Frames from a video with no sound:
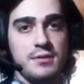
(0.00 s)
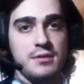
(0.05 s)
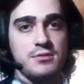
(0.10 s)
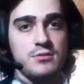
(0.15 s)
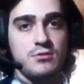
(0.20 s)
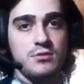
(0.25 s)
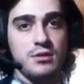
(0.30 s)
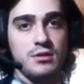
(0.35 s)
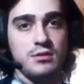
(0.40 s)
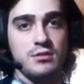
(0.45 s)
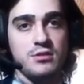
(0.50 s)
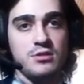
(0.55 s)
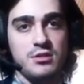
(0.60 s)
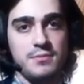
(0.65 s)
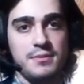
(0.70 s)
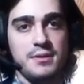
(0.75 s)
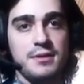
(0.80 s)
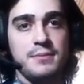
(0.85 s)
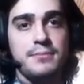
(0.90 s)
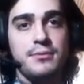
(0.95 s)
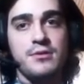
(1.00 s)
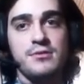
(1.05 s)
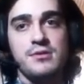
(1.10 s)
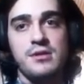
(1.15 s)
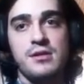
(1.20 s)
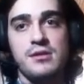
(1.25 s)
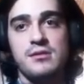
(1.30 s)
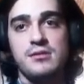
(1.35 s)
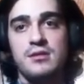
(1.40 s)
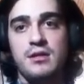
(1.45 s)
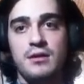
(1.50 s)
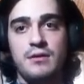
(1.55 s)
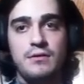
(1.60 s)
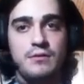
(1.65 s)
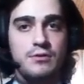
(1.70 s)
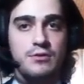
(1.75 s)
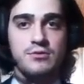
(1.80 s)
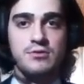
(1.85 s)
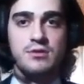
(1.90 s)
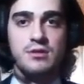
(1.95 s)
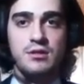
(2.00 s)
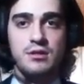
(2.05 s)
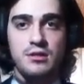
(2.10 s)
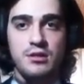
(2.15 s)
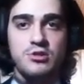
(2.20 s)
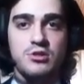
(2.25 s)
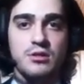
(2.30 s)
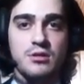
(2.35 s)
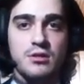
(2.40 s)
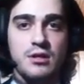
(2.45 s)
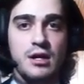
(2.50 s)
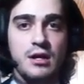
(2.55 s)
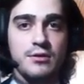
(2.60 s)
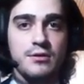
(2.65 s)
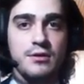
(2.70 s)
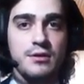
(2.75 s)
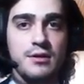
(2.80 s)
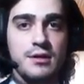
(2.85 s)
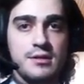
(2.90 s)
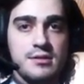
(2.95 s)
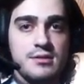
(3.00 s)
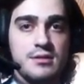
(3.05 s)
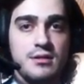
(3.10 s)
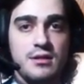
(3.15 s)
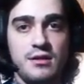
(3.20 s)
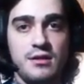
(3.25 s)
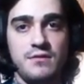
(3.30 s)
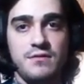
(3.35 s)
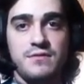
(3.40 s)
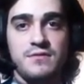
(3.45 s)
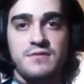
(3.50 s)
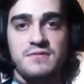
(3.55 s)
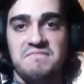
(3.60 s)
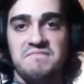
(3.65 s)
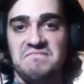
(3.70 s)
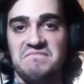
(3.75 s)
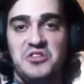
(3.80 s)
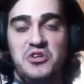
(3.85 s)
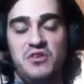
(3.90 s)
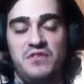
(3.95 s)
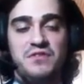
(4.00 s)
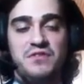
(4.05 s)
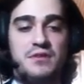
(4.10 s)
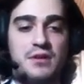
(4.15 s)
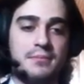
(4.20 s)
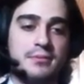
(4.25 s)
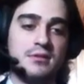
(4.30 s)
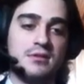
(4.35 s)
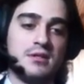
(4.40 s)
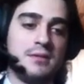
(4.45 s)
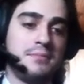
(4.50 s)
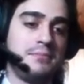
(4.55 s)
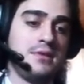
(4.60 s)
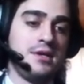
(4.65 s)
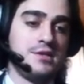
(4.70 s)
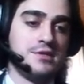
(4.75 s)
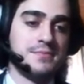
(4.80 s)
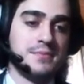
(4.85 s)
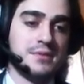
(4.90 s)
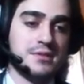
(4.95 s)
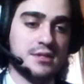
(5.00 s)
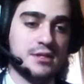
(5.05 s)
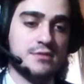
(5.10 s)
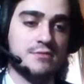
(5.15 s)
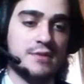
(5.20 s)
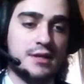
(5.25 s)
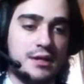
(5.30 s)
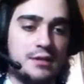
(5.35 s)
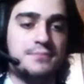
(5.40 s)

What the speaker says: during the shipping process, they'll lose the initial cargo and still have offer a replacement as well.